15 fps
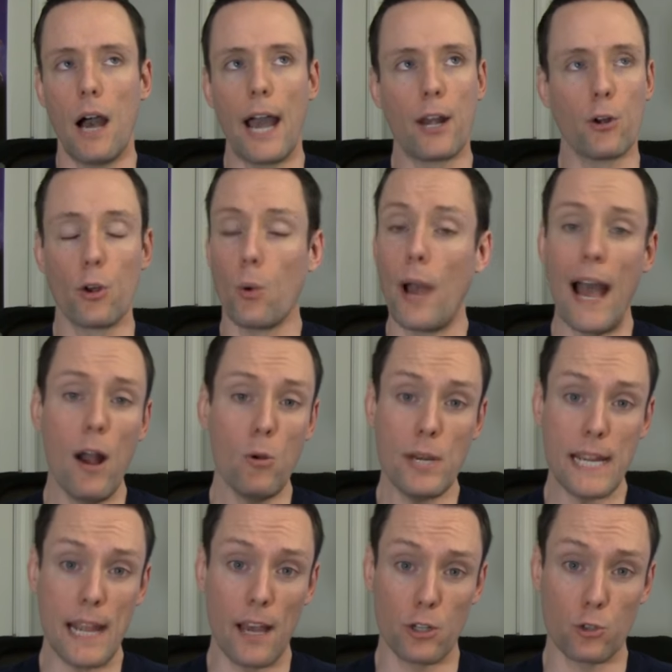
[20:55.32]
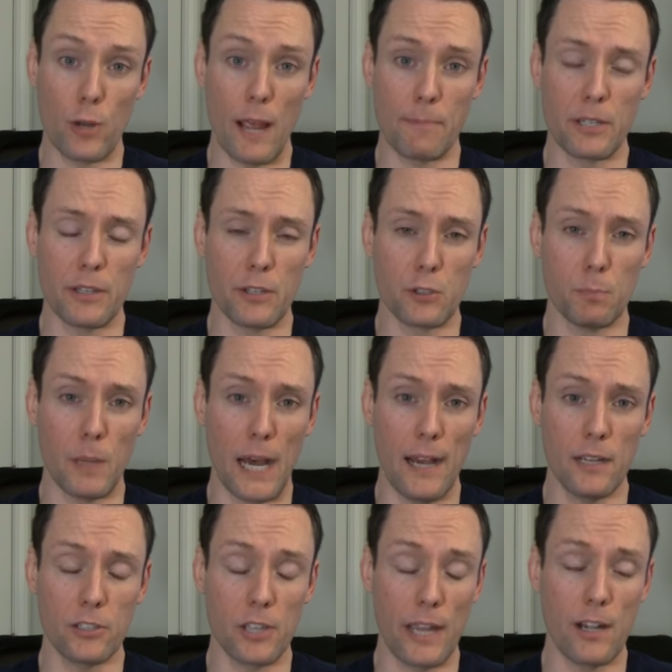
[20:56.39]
I don't know how he got trapped in this box.